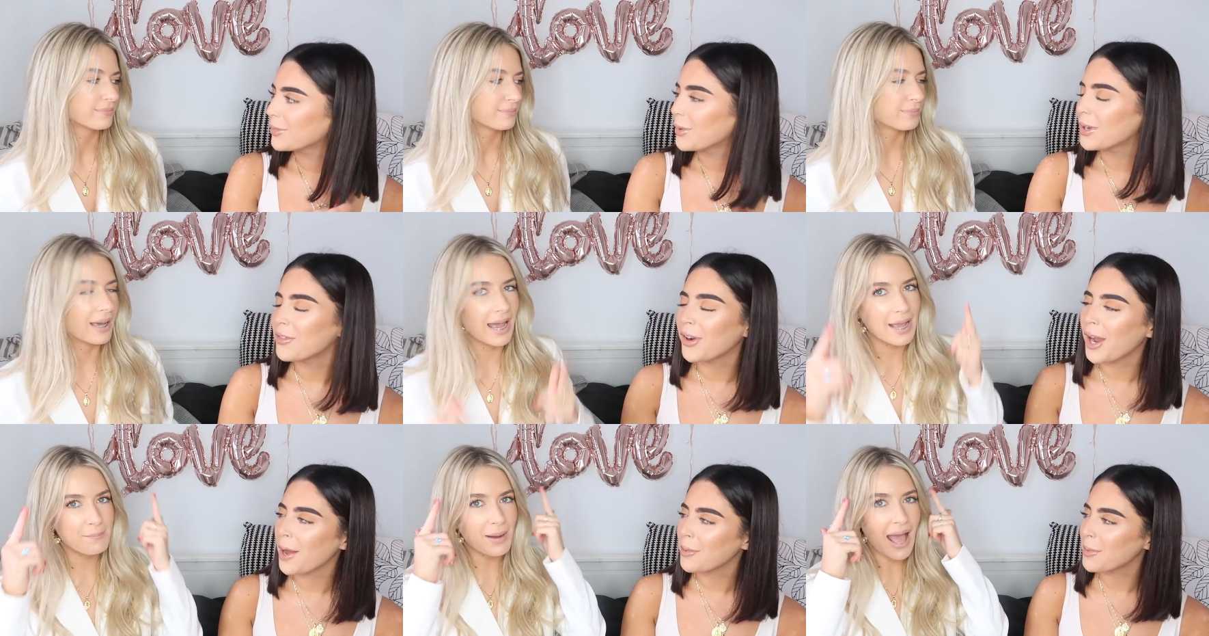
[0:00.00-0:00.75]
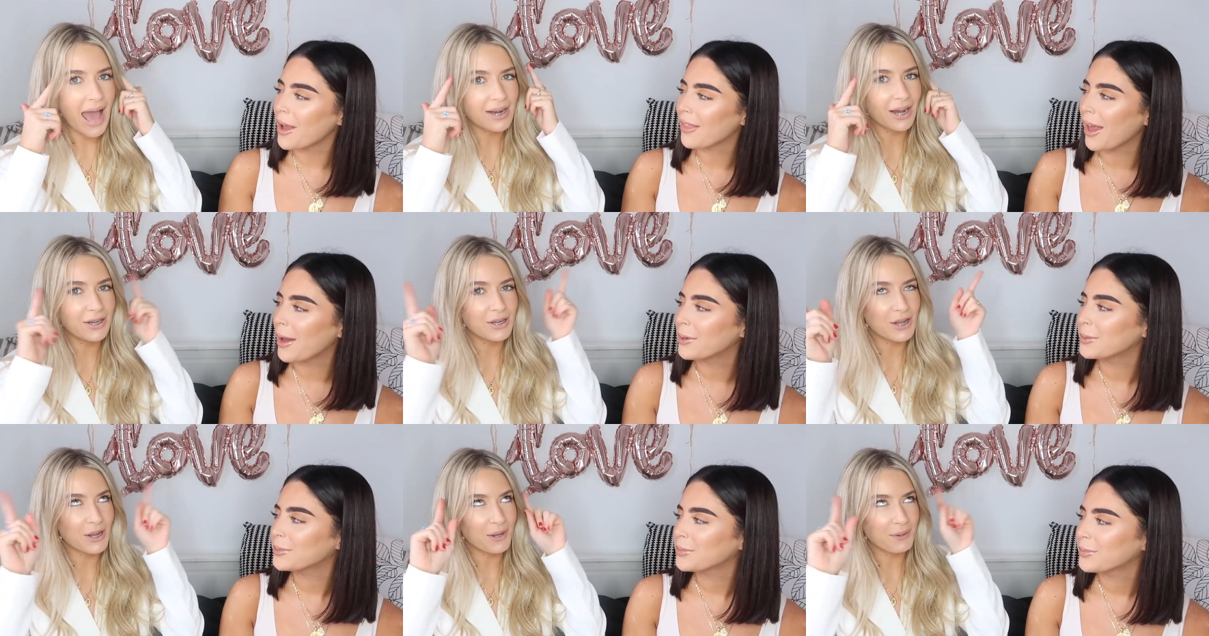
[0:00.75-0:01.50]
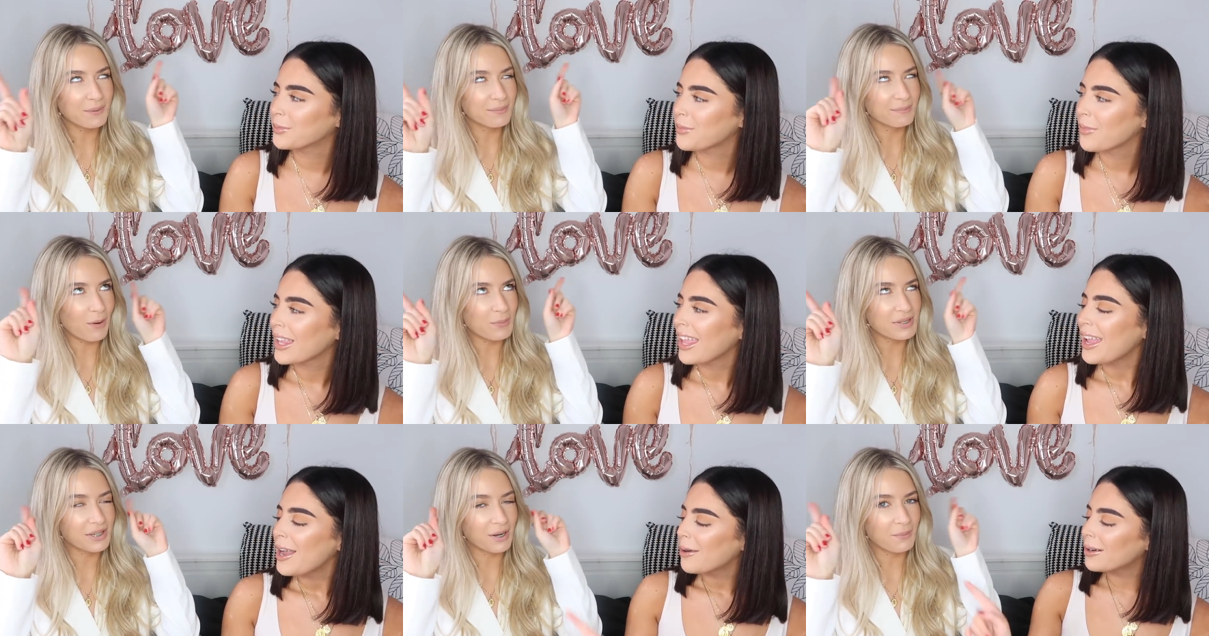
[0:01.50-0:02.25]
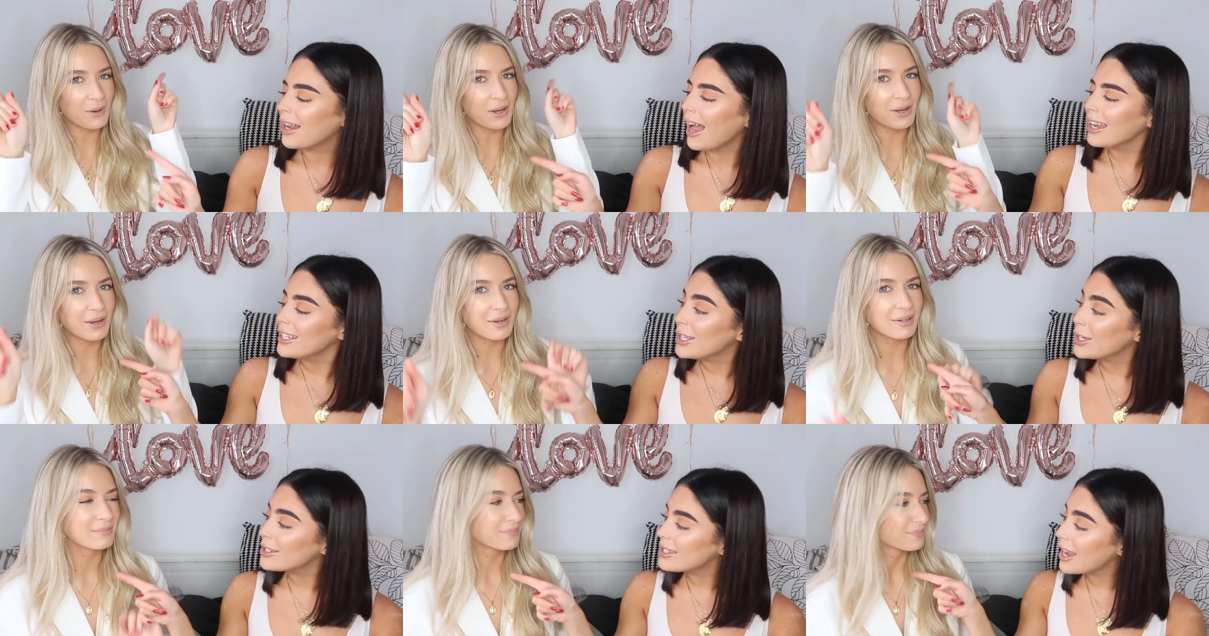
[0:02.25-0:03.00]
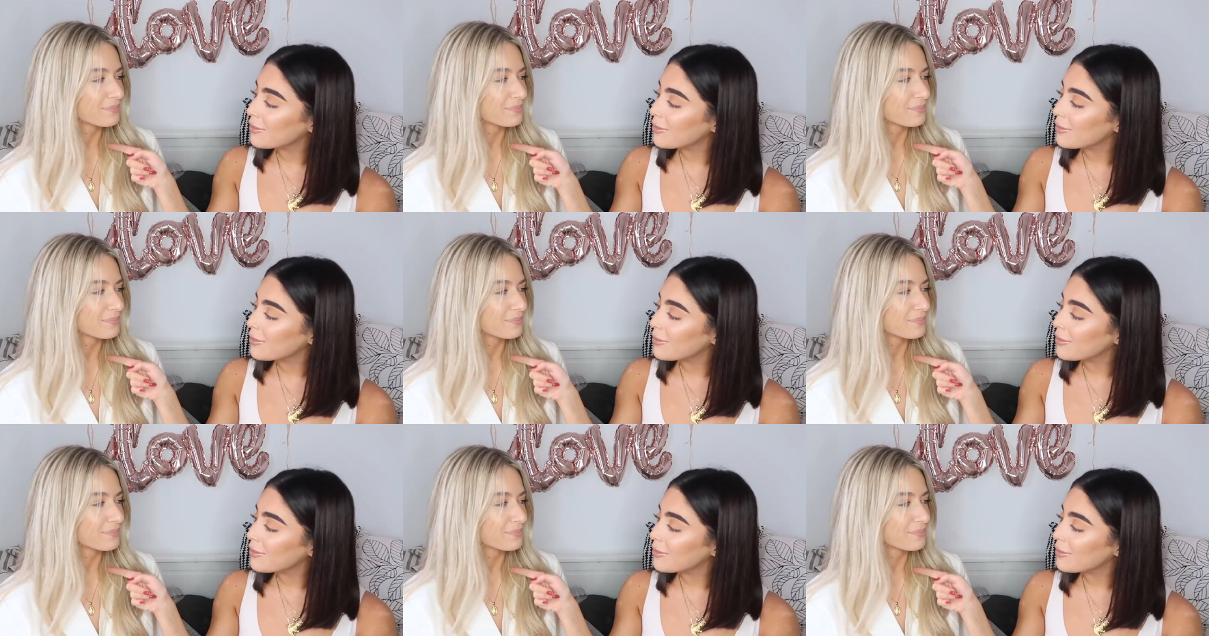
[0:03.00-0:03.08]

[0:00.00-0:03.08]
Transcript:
Speaker 1: Well, but in my head, I knew what was going to work. Well, I knew you'd